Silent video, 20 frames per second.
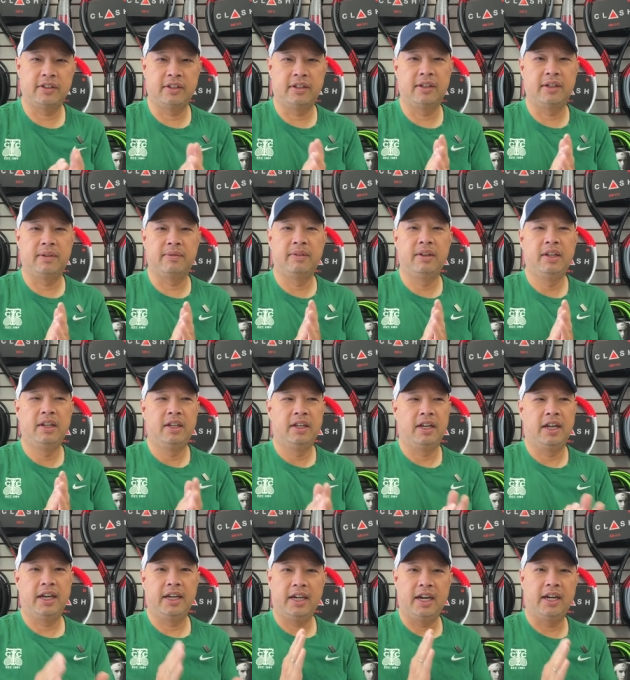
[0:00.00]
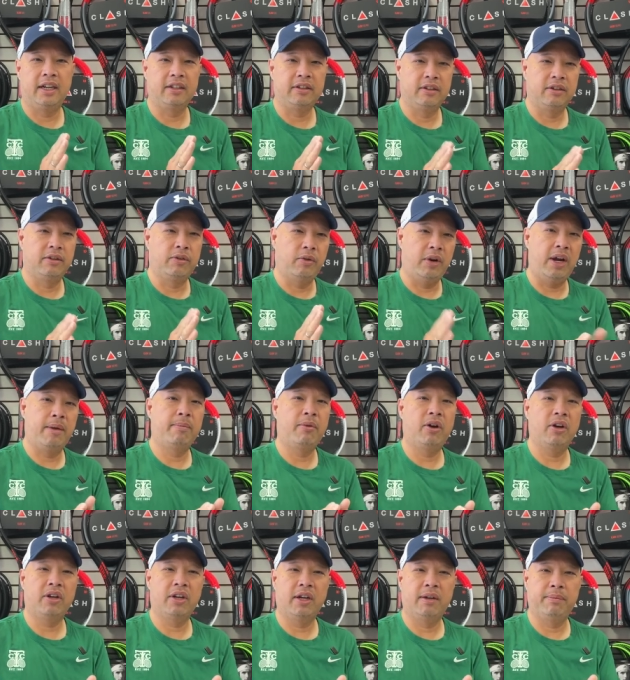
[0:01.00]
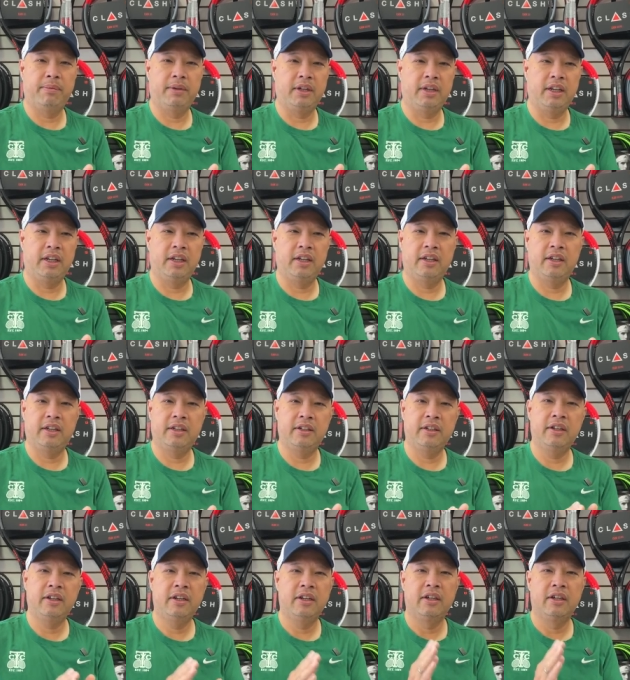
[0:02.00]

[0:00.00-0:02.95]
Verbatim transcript: Um, I got grandma coming in